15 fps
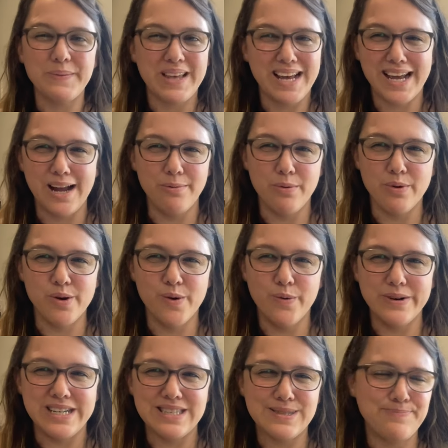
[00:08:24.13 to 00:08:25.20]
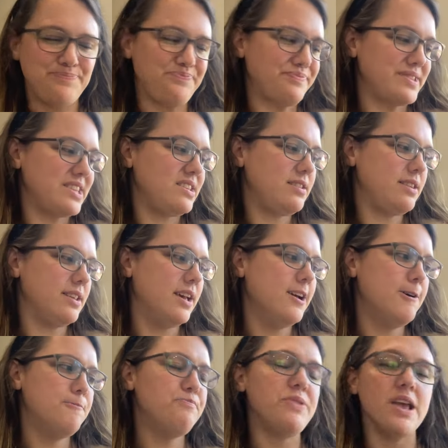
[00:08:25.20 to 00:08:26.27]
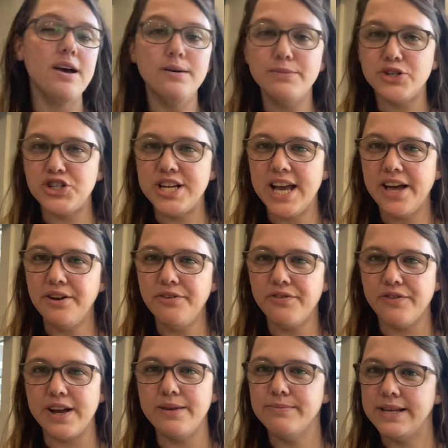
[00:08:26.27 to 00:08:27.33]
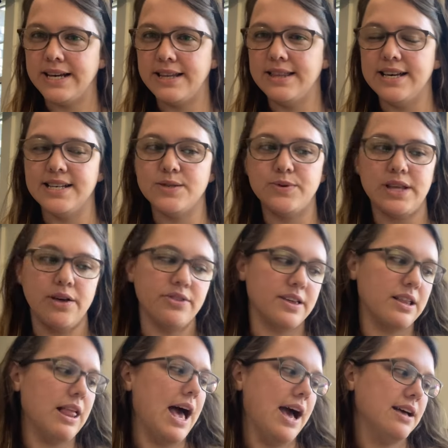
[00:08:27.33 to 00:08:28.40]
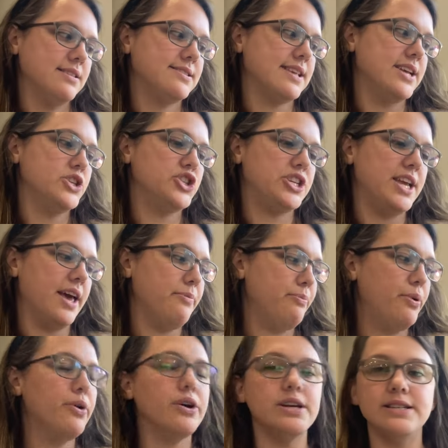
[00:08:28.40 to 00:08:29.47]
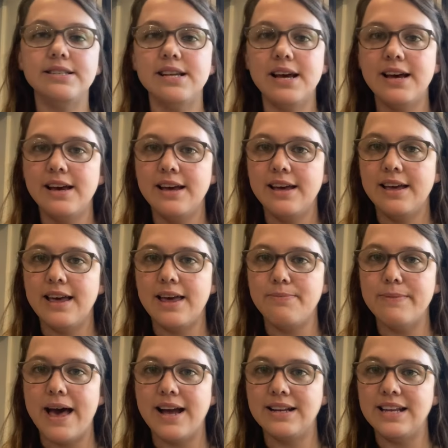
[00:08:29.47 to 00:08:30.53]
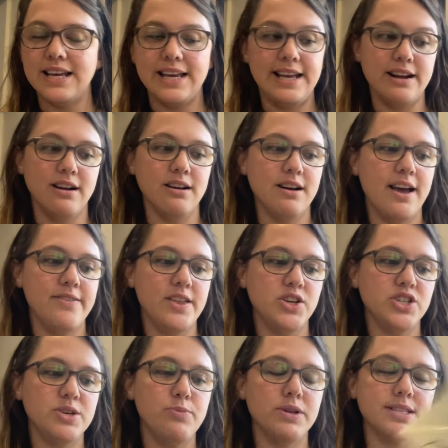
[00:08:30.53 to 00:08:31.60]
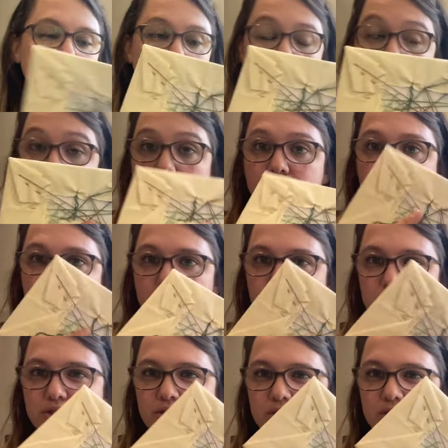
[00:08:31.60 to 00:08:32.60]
I can't remember who it was, but she had a frame like this without the glass, and she had put a magnet here, and then she puts like washers